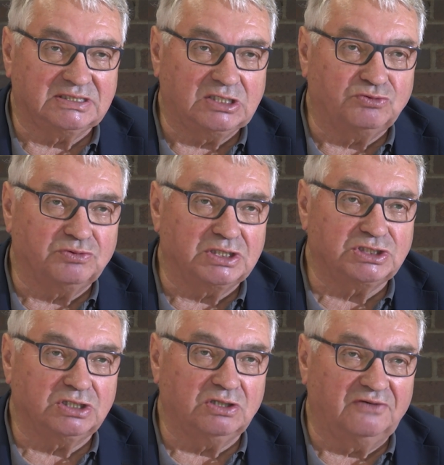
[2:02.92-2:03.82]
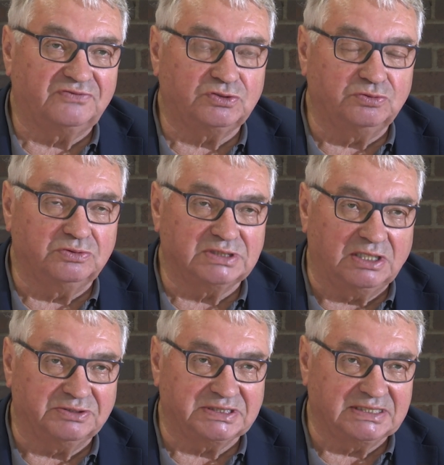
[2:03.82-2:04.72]
the situation of two
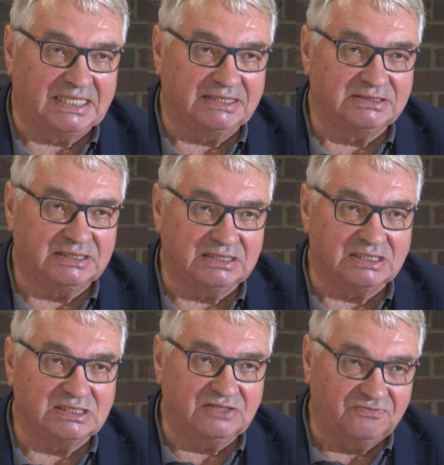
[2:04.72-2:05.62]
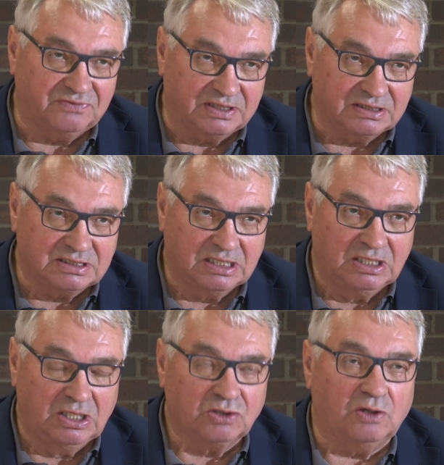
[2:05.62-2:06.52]
thousand nineteen is different
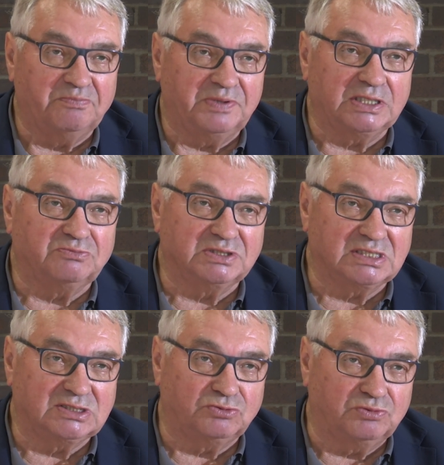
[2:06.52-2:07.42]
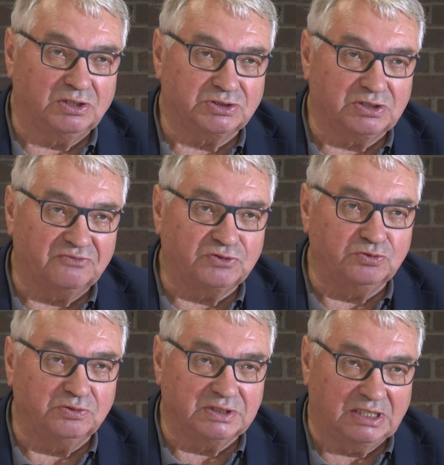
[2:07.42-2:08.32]
compared with the situation of
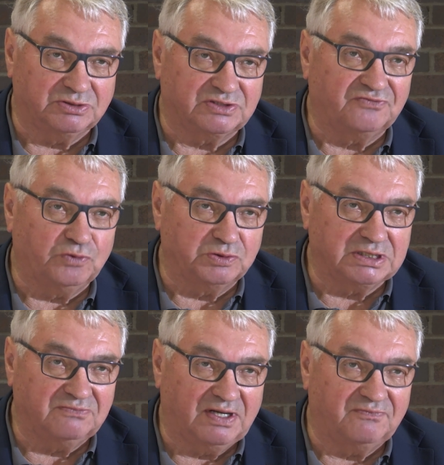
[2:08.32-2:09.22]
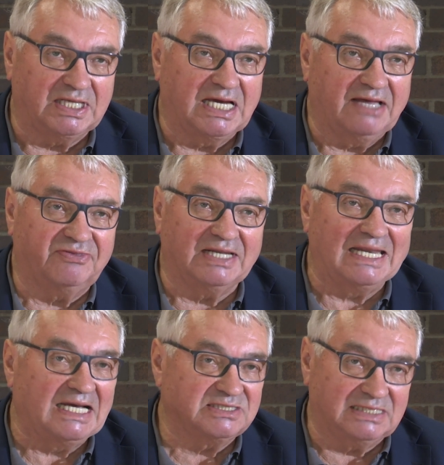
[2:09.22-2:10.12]
two thousand fourteen, when we had the
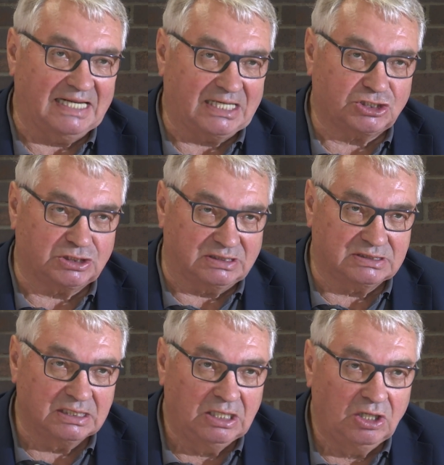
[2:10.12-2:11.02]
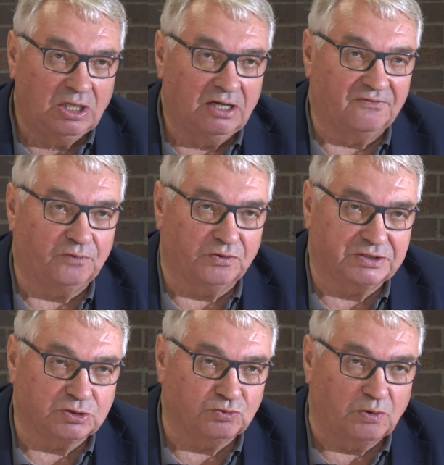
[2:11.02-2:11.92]
last elections for
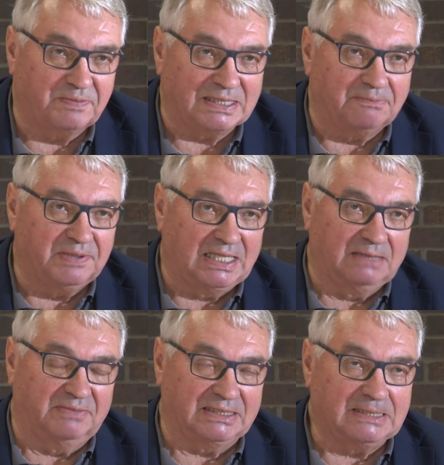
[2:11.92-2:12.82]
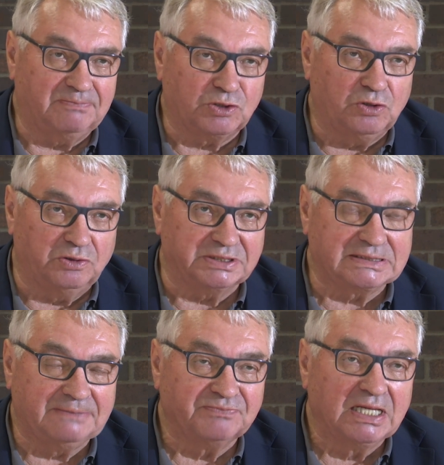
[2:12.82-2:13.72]
the European Parliament,
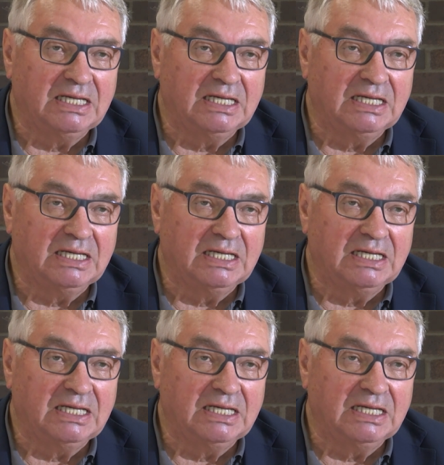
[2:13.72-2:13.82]
because